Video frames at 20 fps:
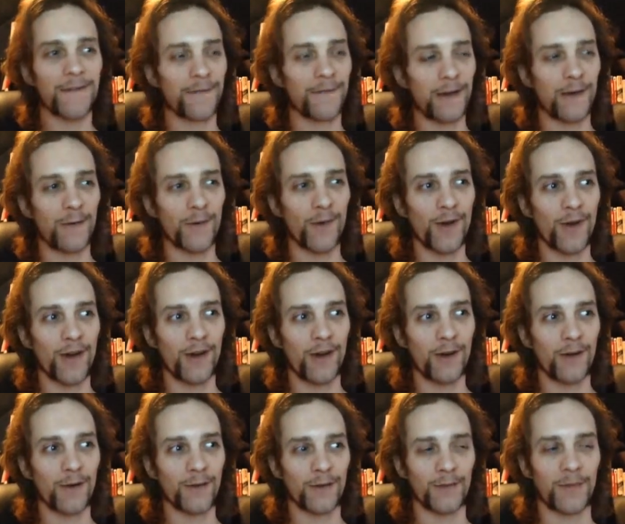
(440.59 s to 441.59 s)
film
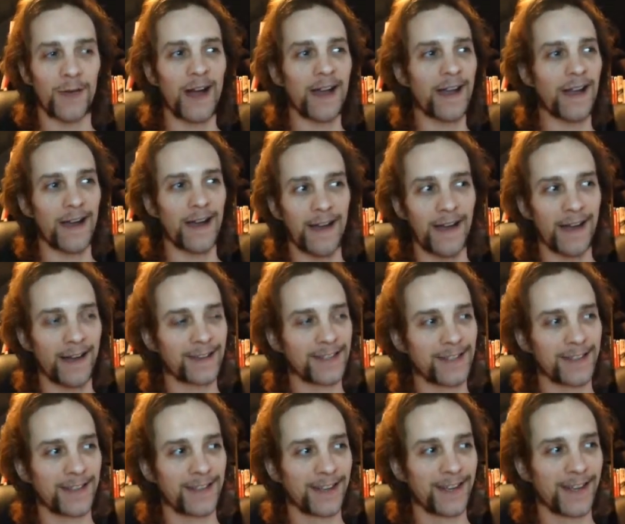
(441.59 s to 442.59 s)
world and my
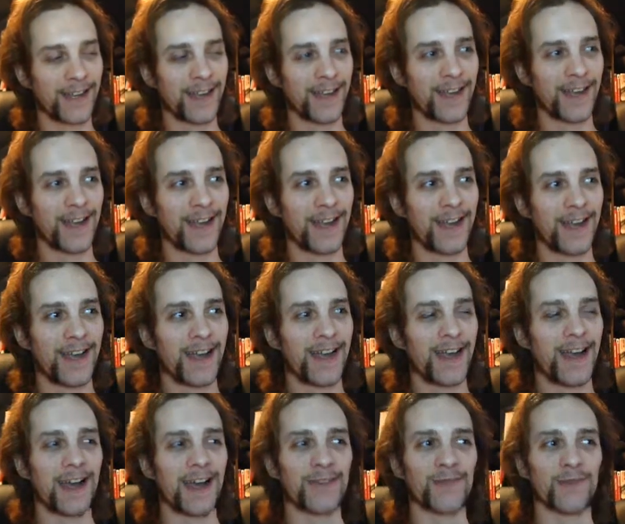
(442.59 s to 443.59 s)
heart
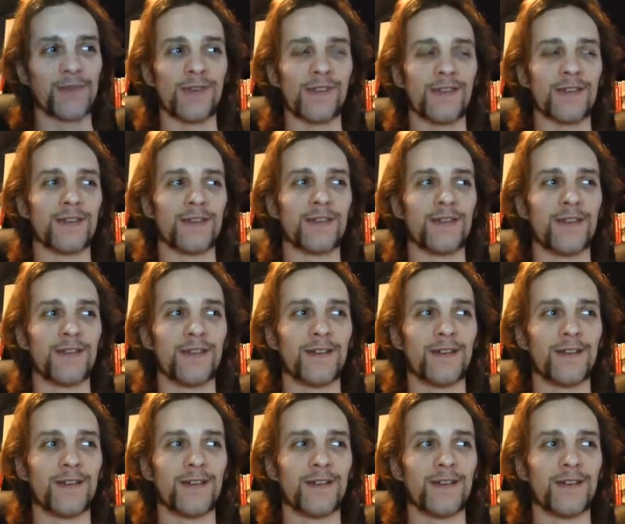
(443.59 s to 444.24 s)
as one of